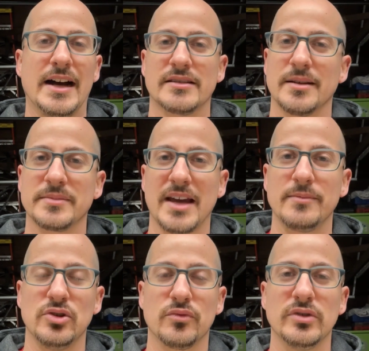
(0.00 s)

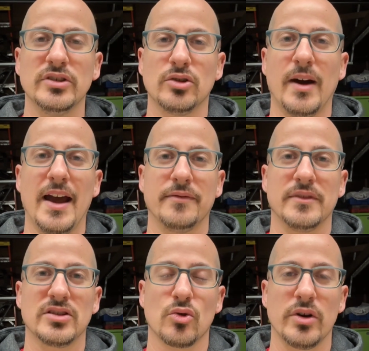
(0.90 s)
sometimes you really don't have the
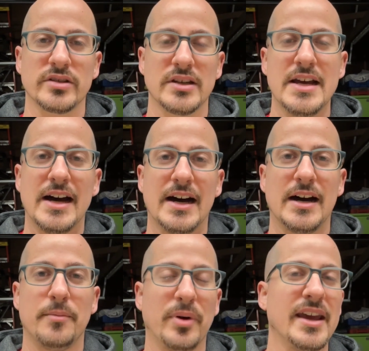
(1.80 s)
choice.
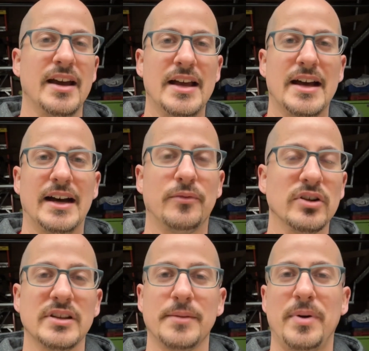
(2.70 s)
But yeah, it
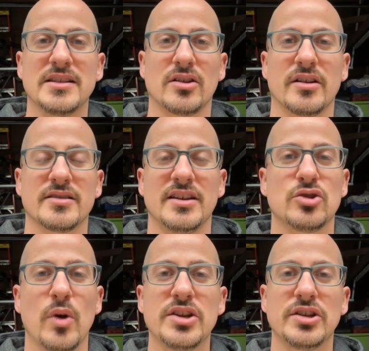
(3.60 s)
really depends on the
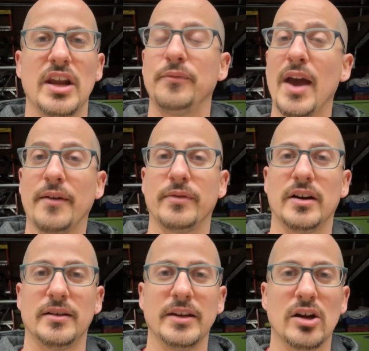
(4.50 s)
situation. If you have
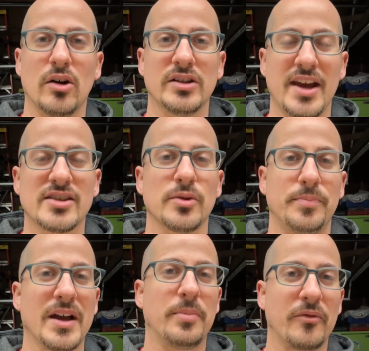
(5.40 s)
a chance to
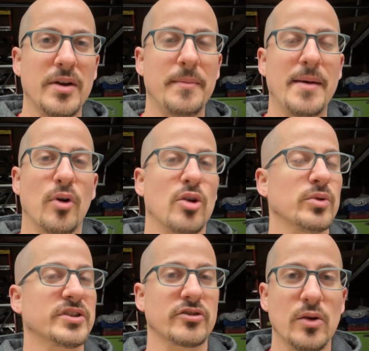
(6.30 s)
pick up a Reman part
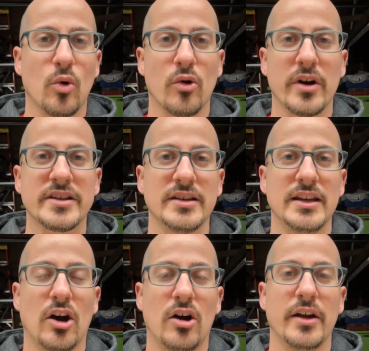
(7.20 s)
with a great
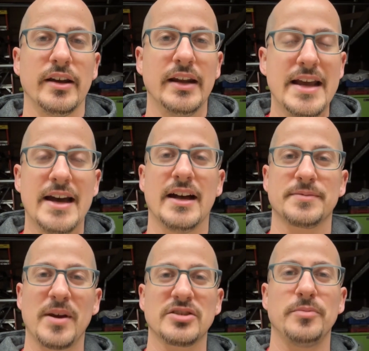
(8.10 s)
warranty on it,
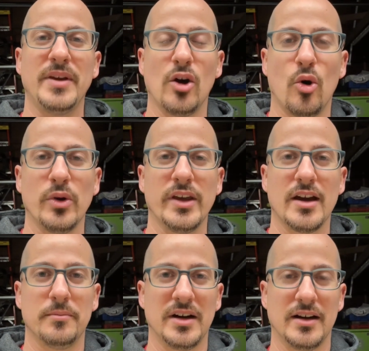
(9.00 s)
especially being
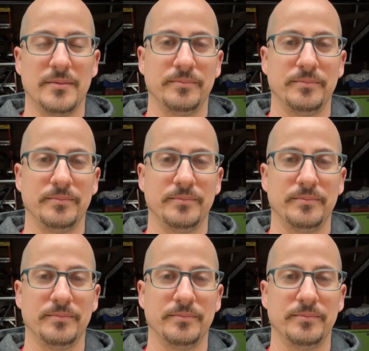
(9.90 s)
OEM